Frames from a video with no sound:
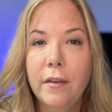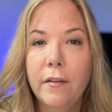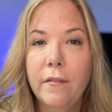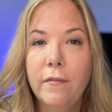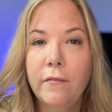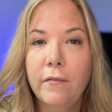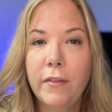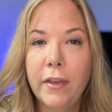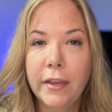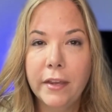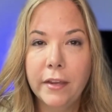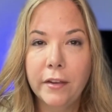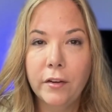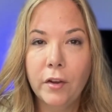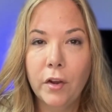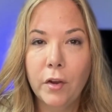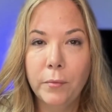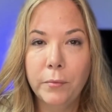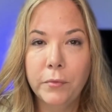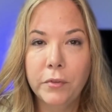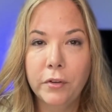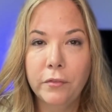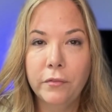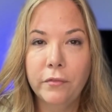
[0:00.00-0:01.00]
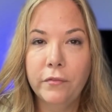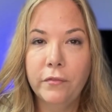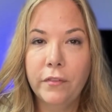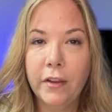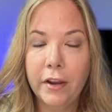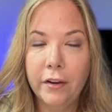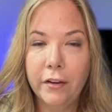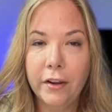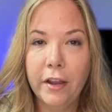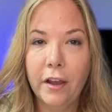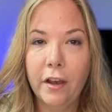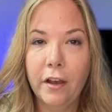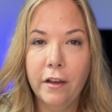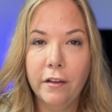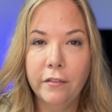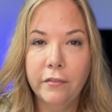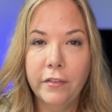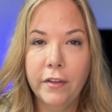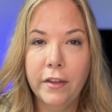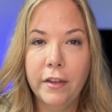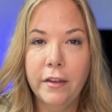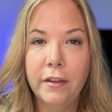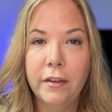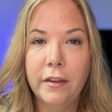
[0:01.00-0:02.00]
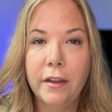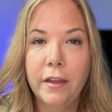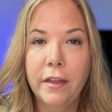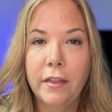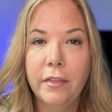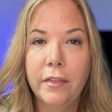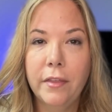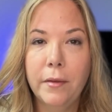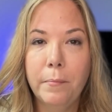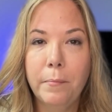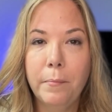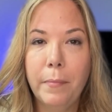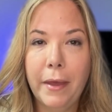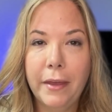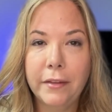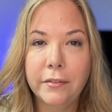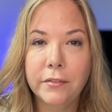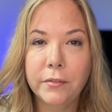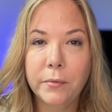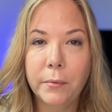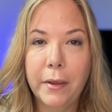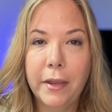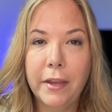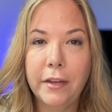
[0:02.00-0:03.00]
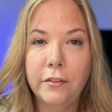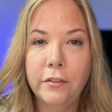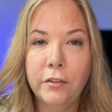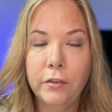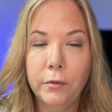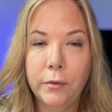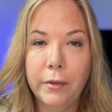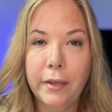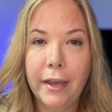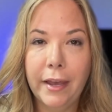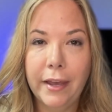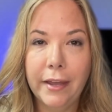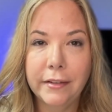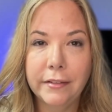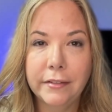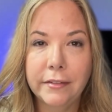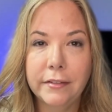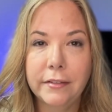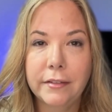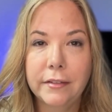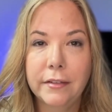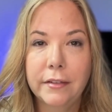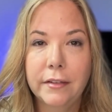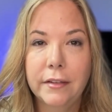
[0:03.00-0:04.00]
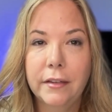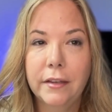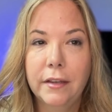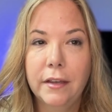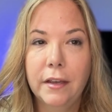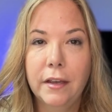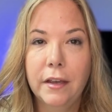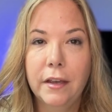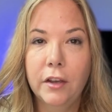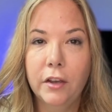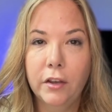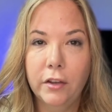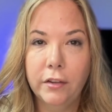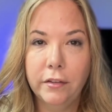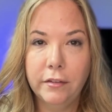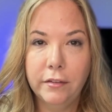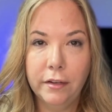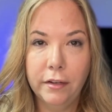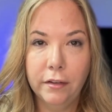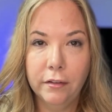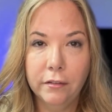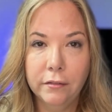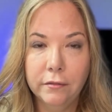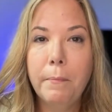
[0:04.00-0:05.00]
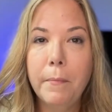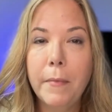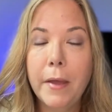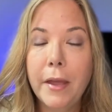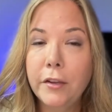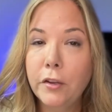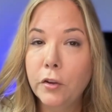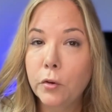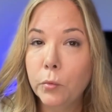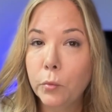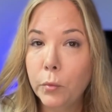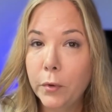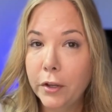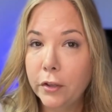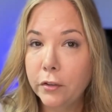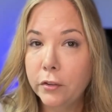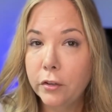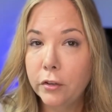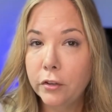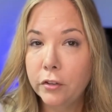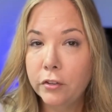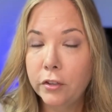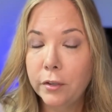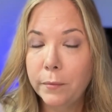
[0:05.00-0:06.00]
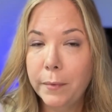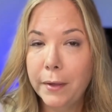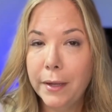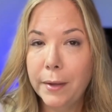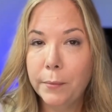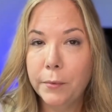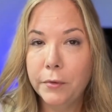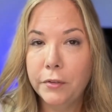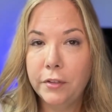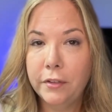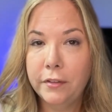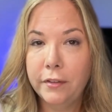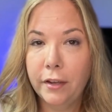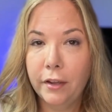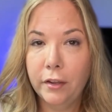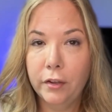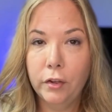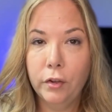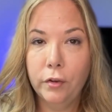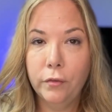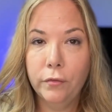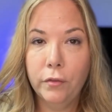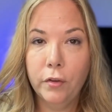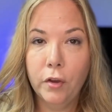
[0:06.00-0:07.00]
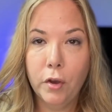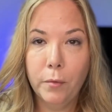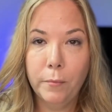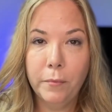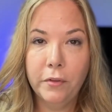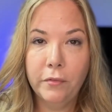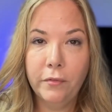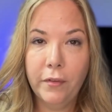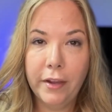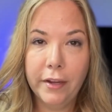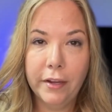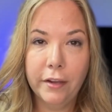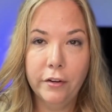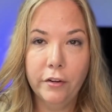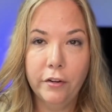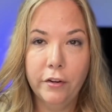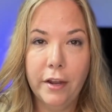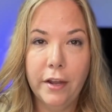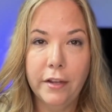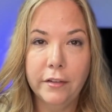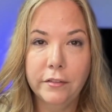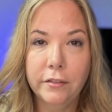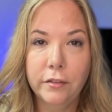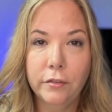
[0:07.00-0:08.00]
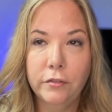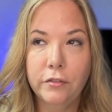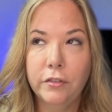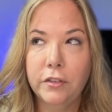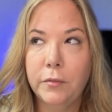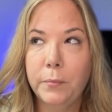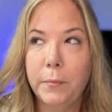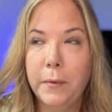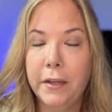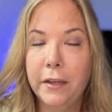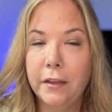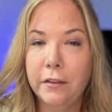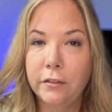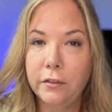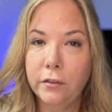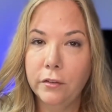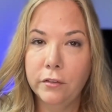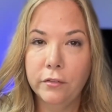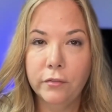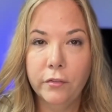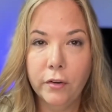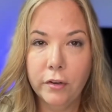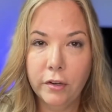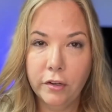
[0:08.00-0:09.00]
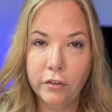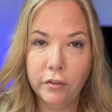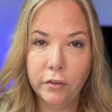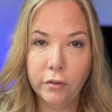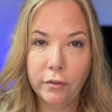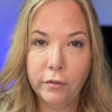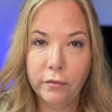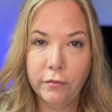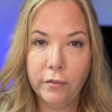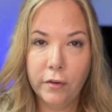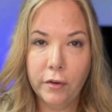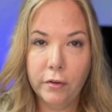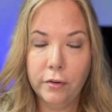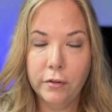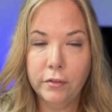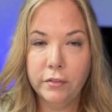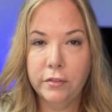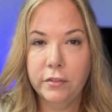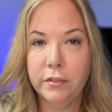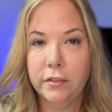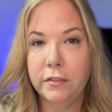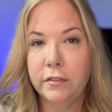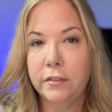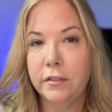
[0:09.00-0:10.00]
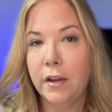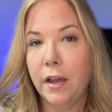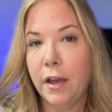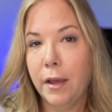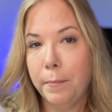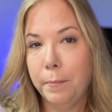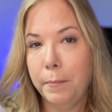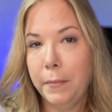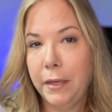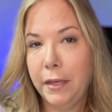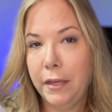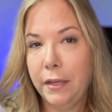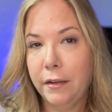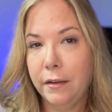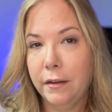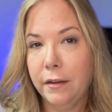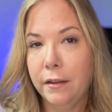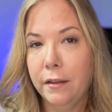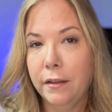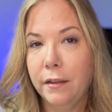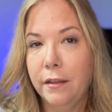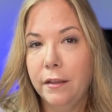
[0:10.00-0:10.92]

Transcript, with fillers: Vacant homes are very often the best way to get a good deal. And your realtor should be able to tell you if the home is vacant or not. So just because there's furniture in the photos does not mean